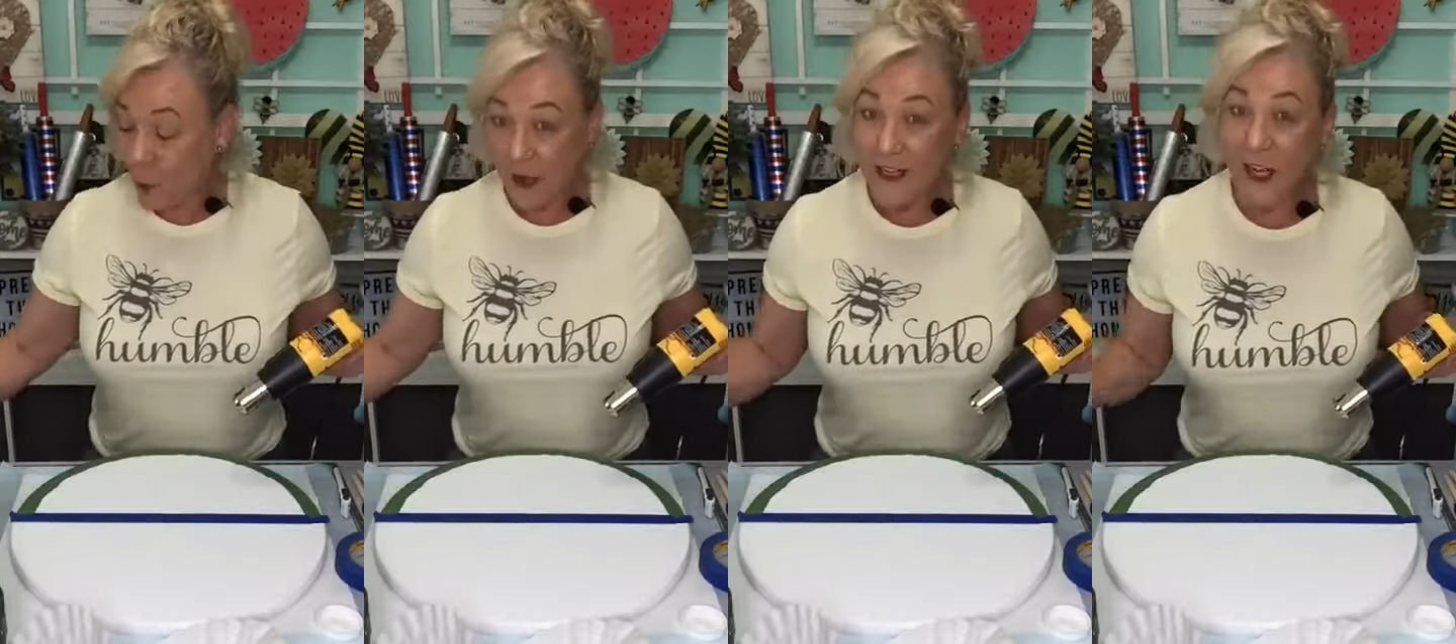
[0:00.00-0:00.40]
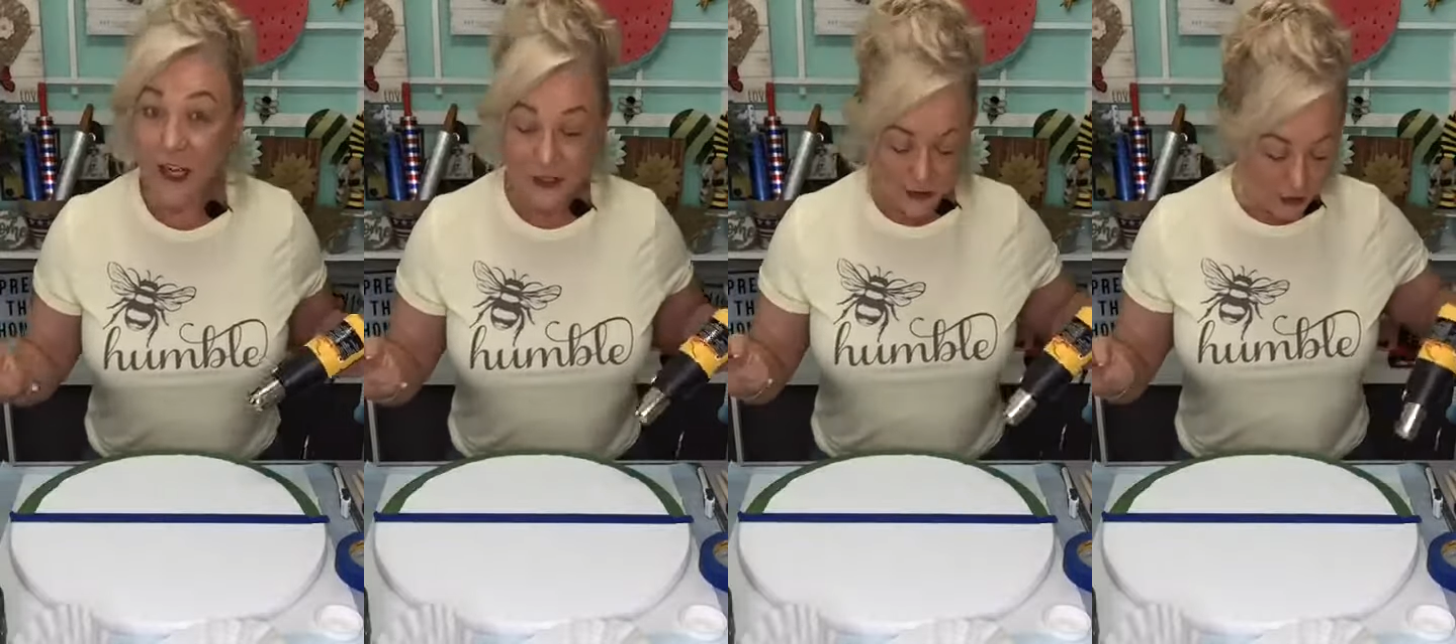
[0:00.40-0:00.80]
One year.
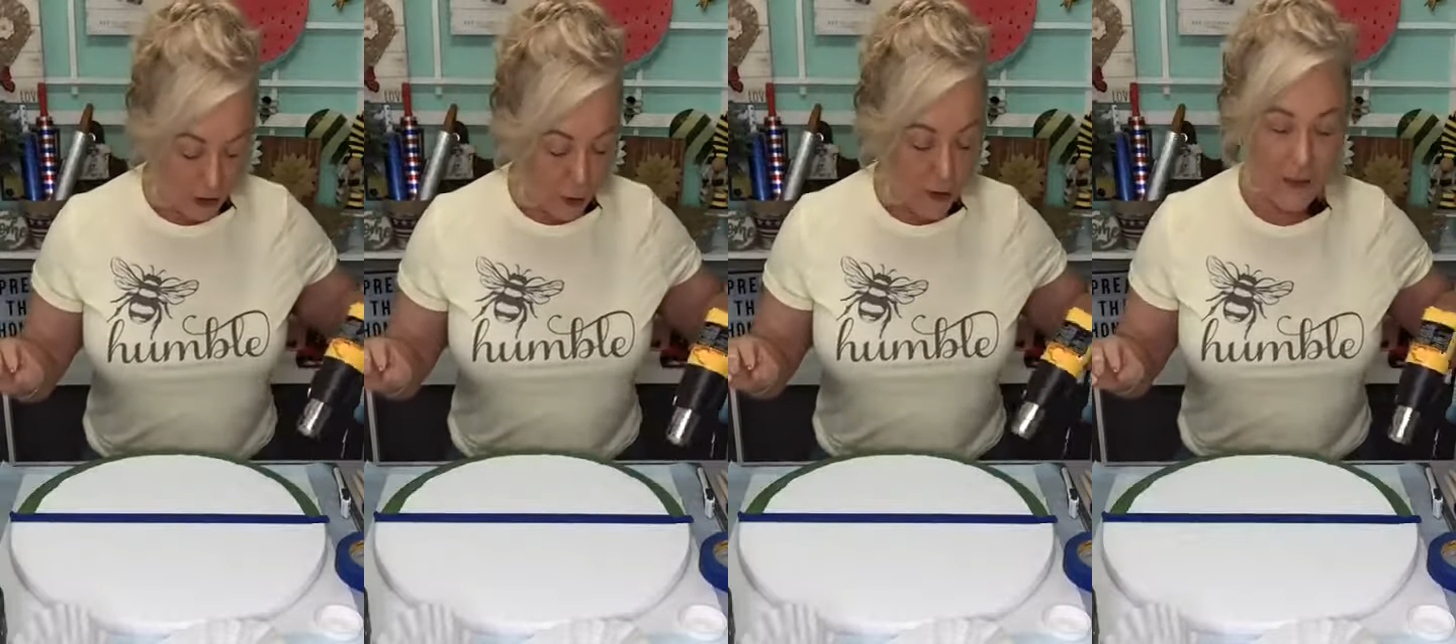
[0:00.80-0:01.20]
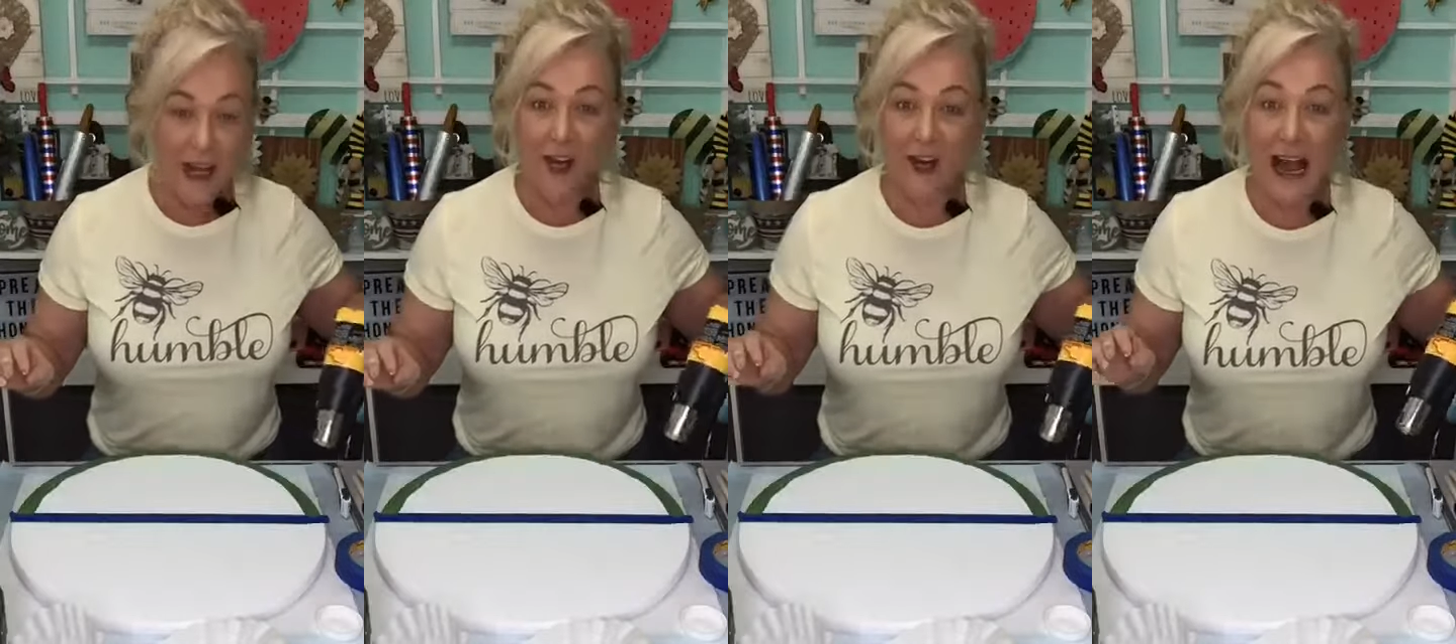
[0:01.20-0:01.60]
So, you will be
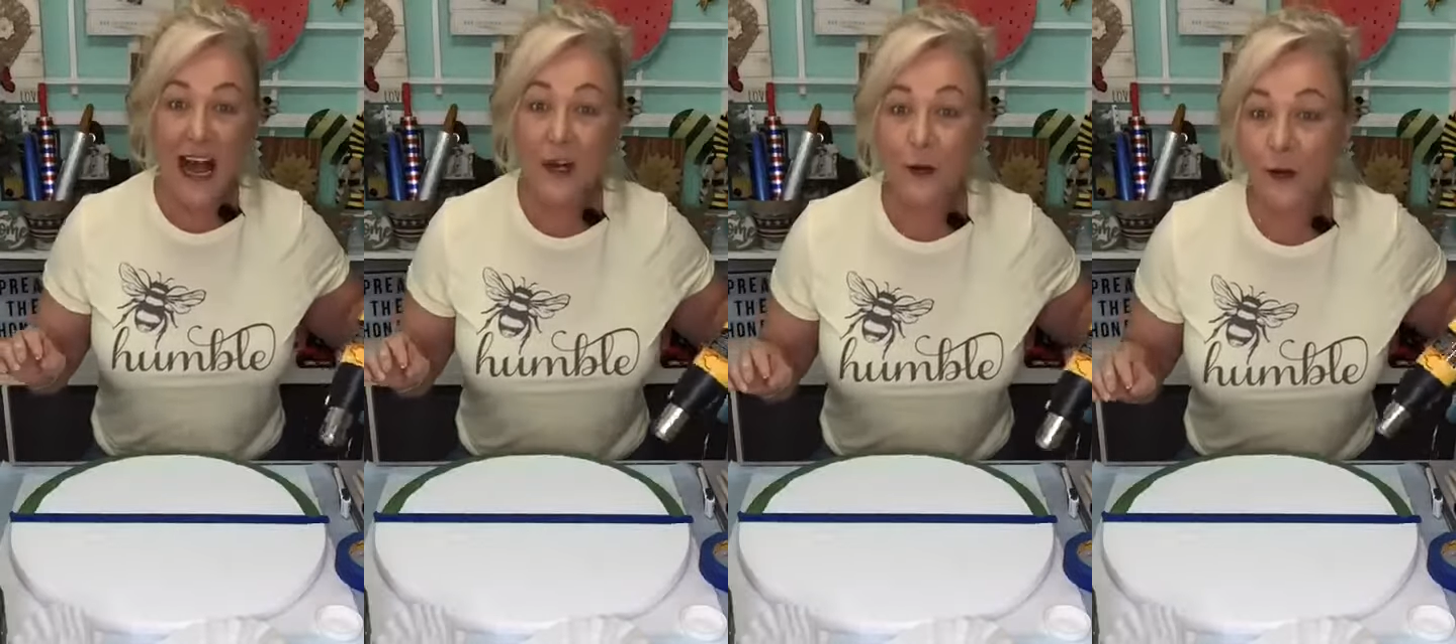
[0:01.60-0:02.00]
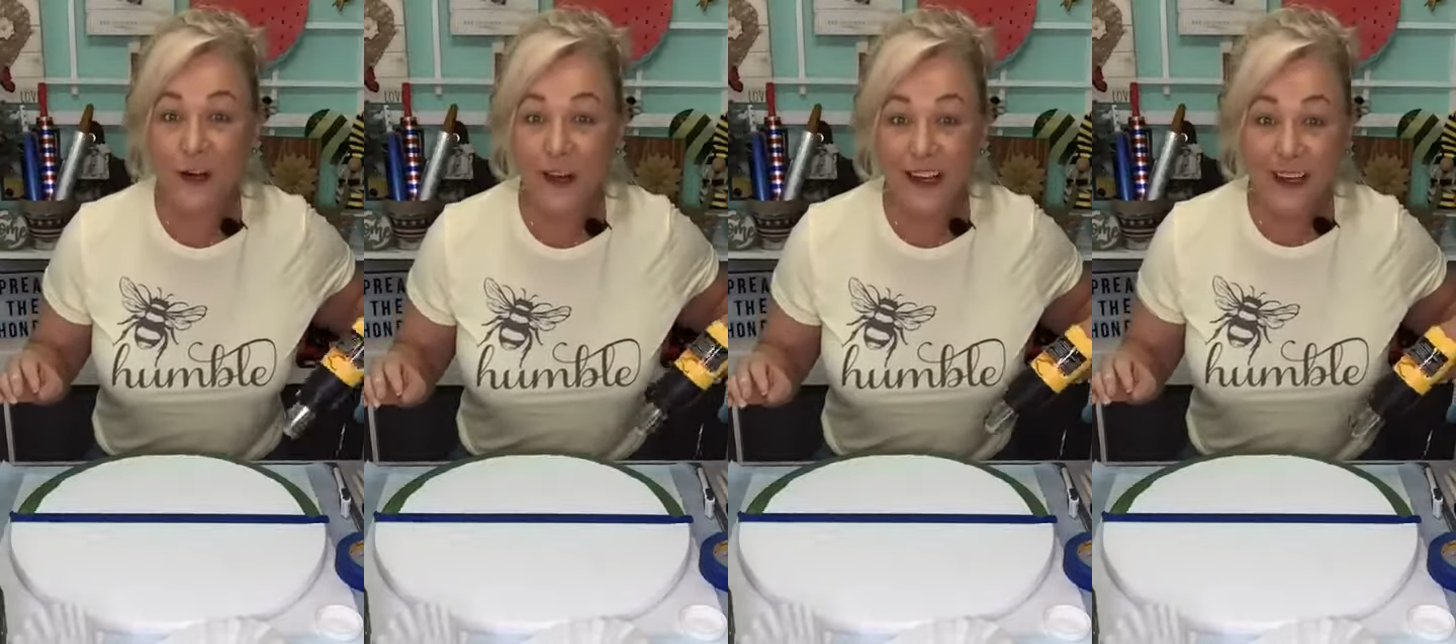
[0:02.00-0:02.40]
our
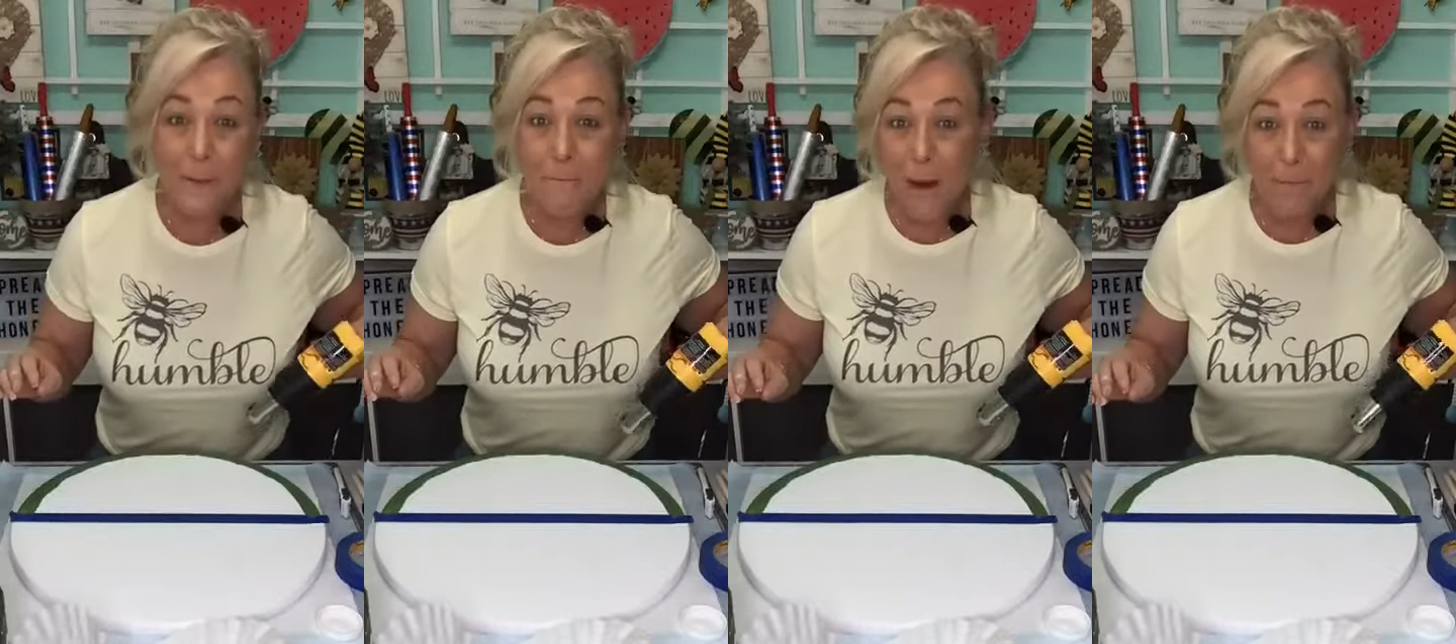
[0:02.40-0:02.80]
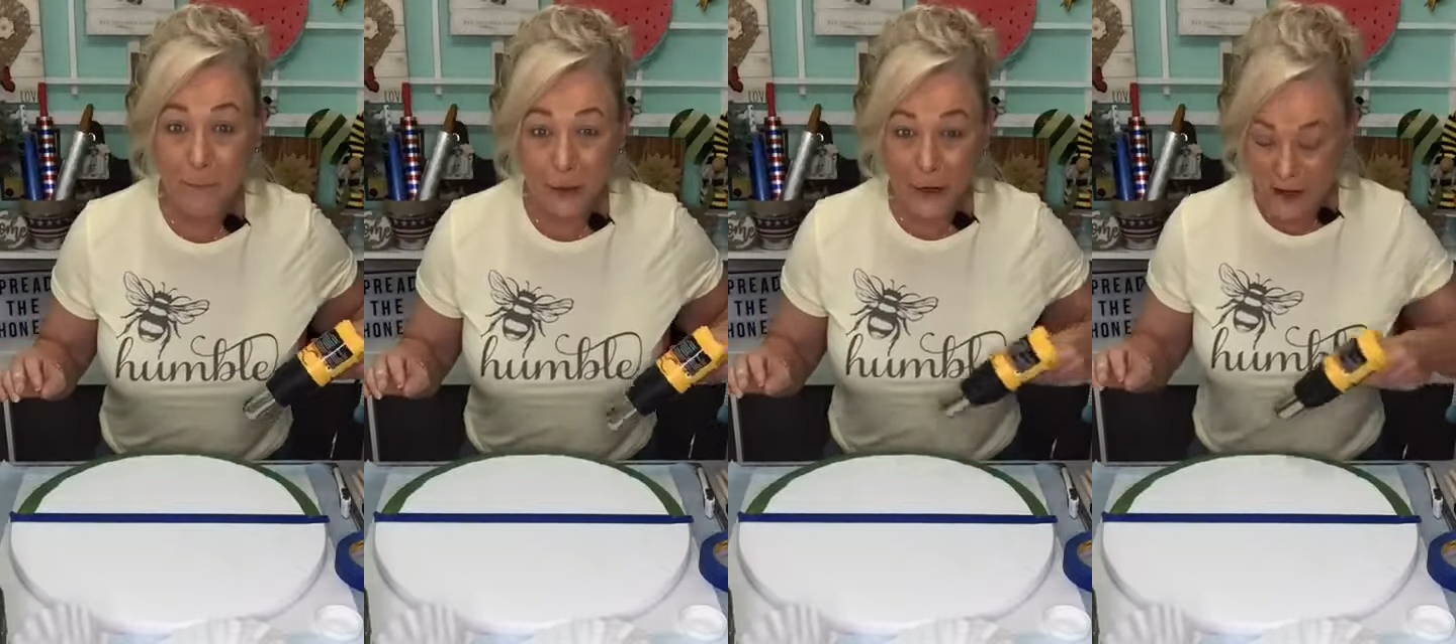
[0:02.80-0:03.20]
honorary Ooh. member.